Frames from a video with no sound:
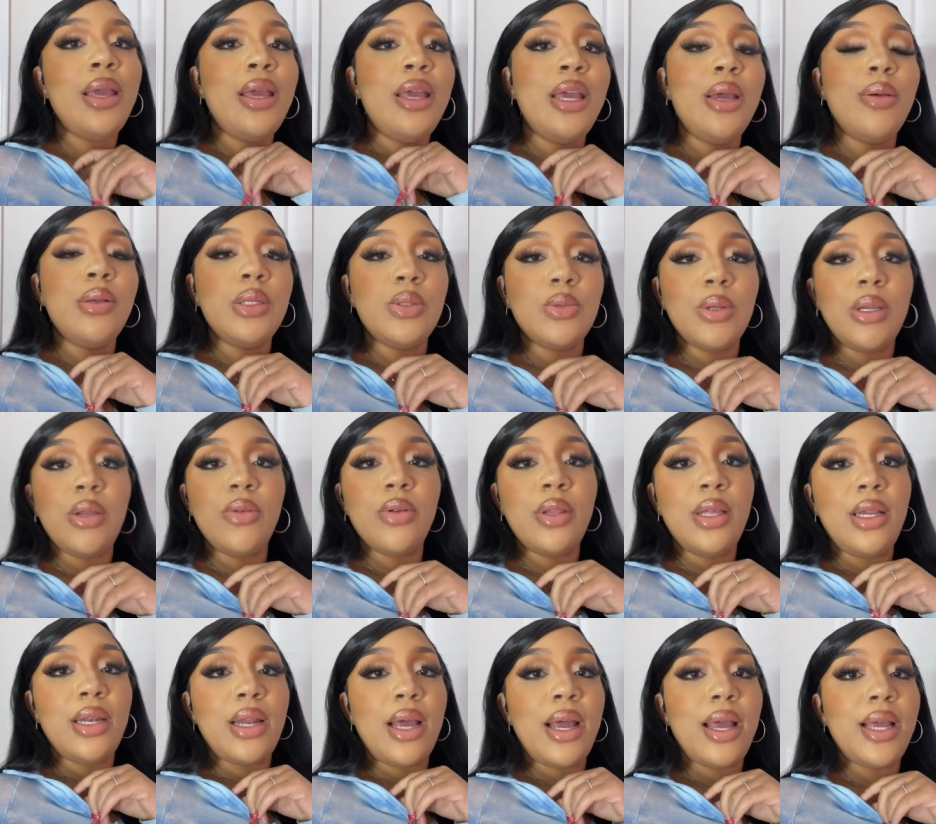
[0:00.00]
it was really,
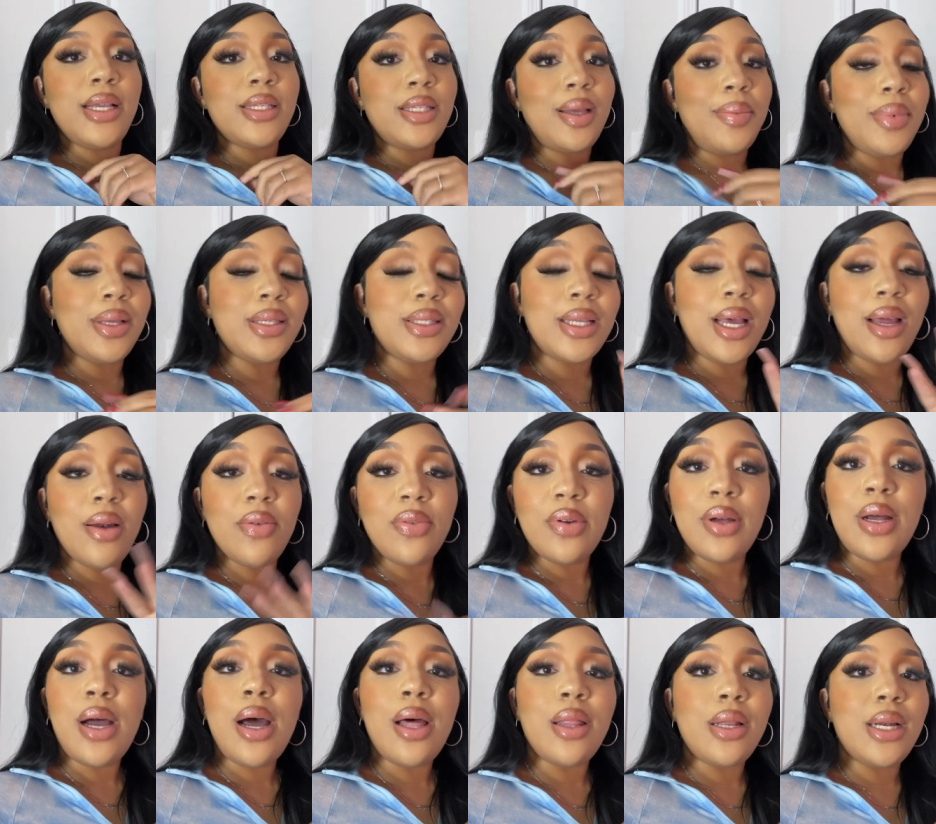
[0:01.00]
really nice. I'm excited for
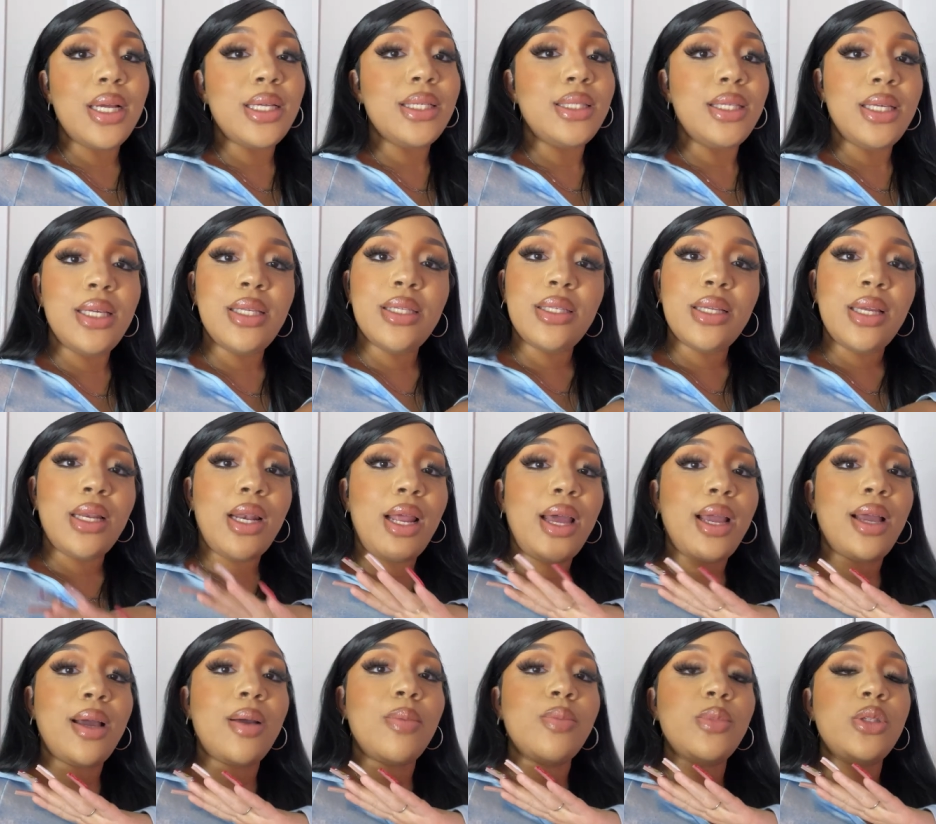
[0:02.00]
the holiday season.
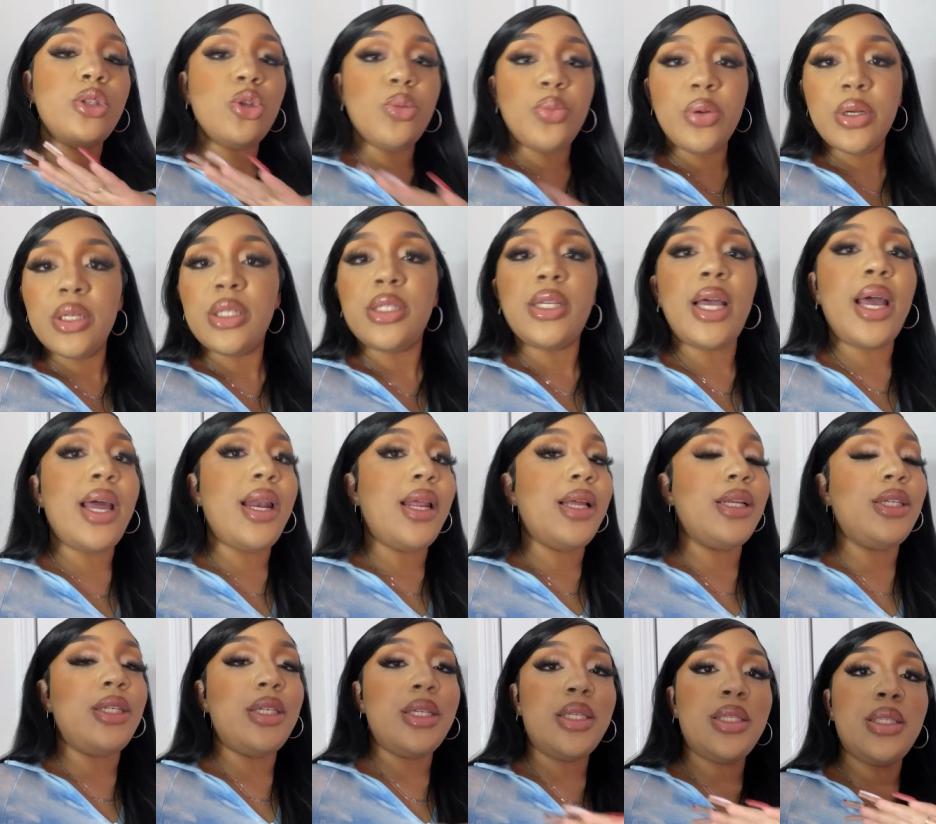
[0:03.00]
Like I'm super
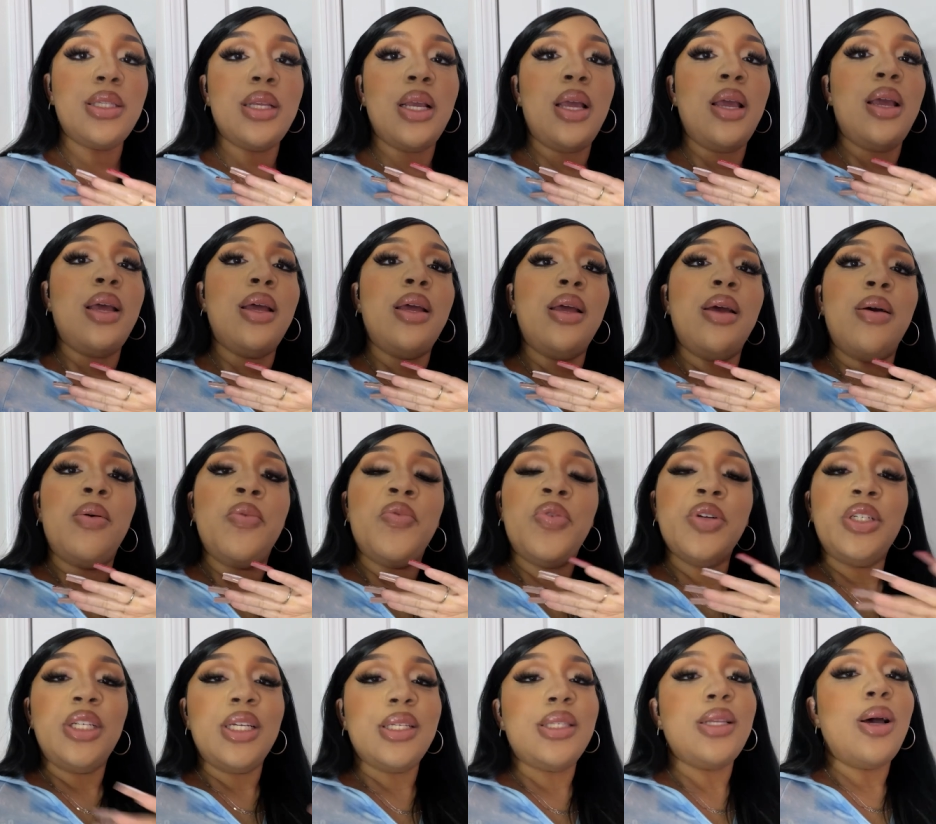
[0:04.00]
excited. Just
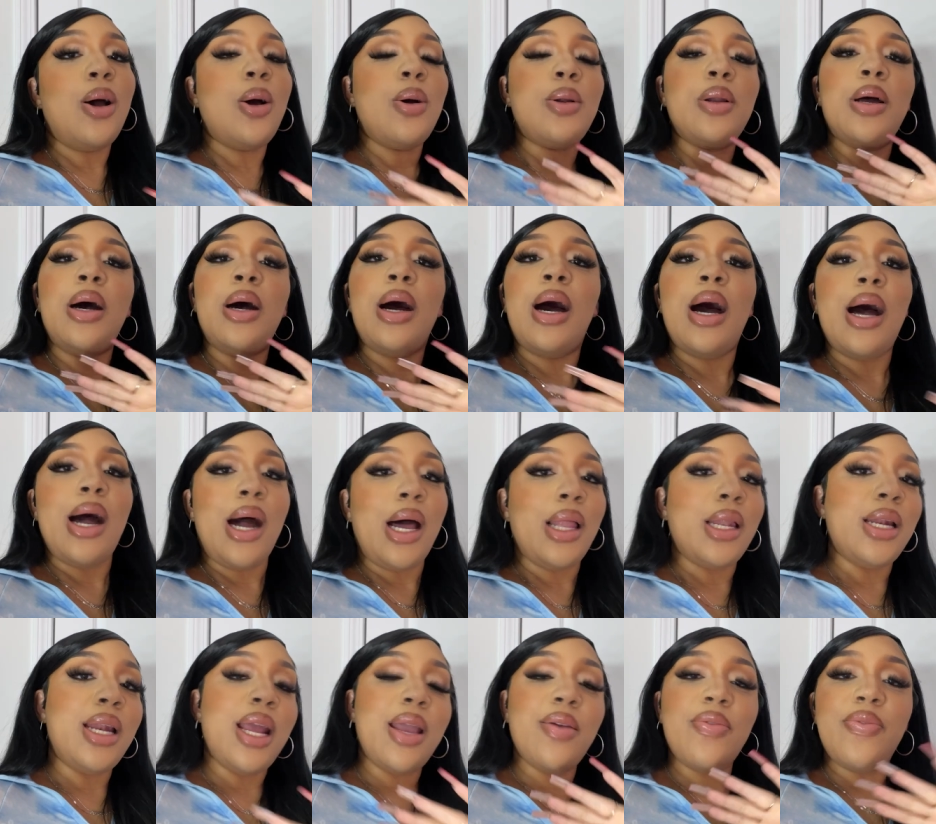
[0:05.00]
for just all the
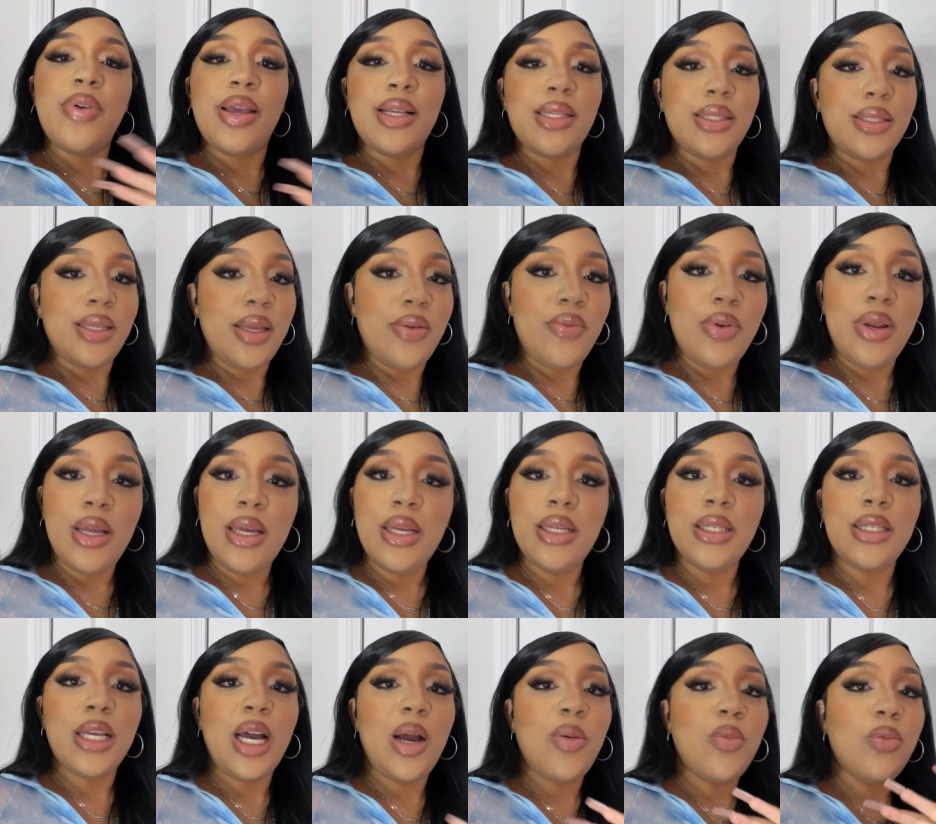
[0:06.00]
holiday
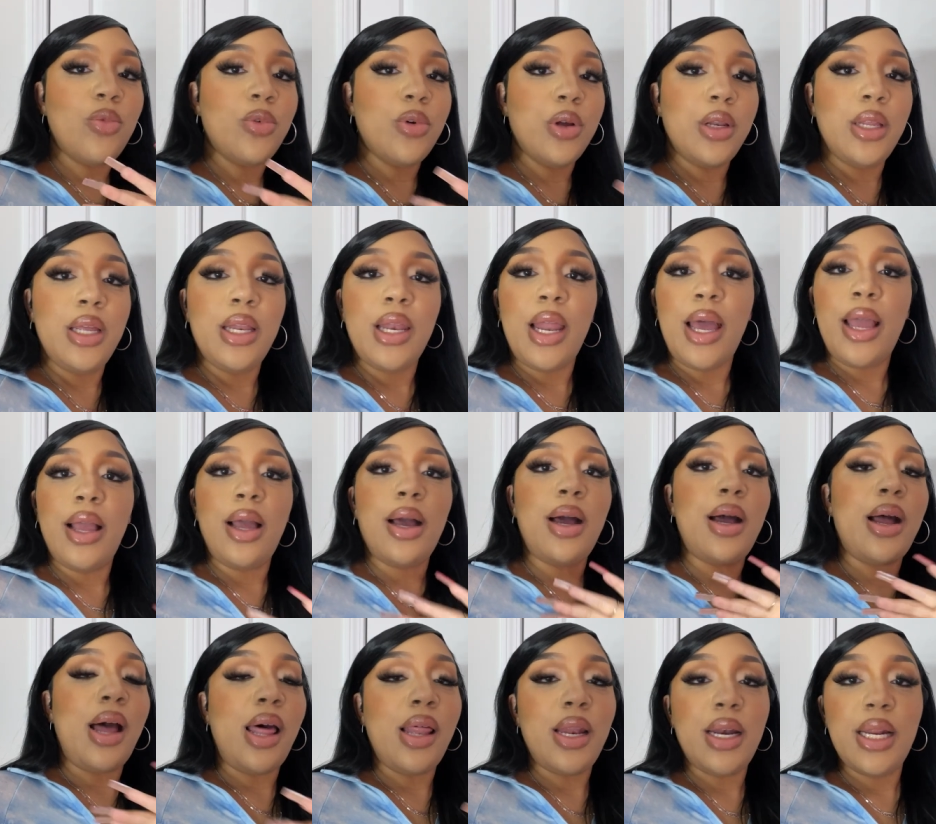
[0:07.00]
festivities. I'm really like a
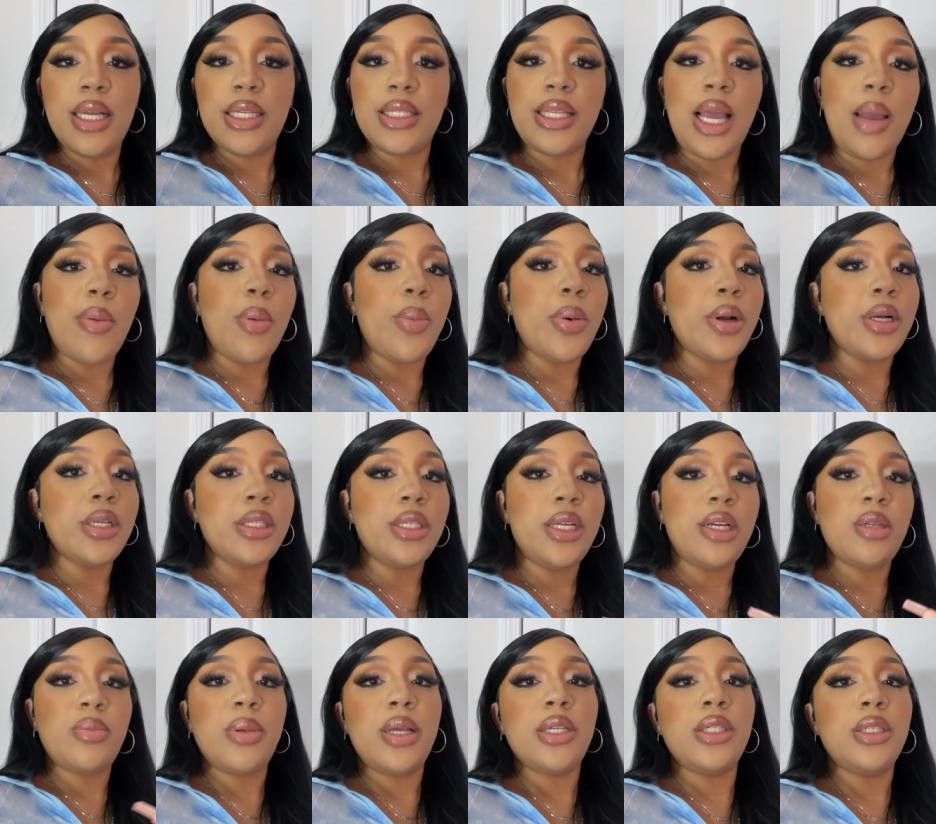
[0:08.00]
holidays type of person,
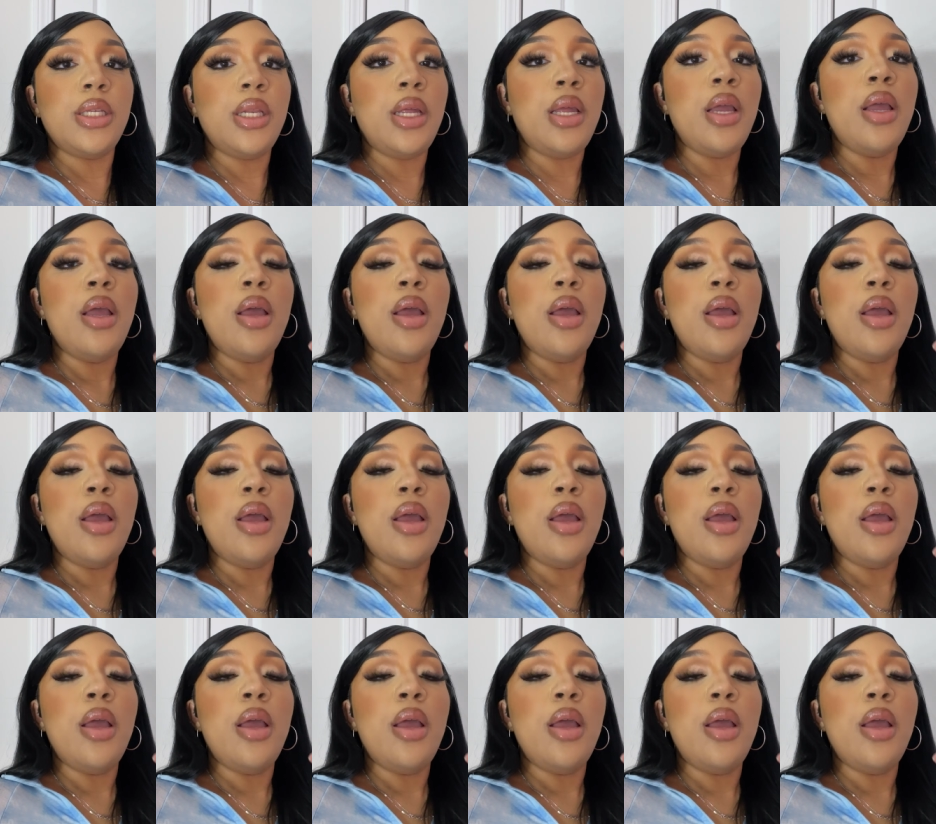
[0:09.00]
especially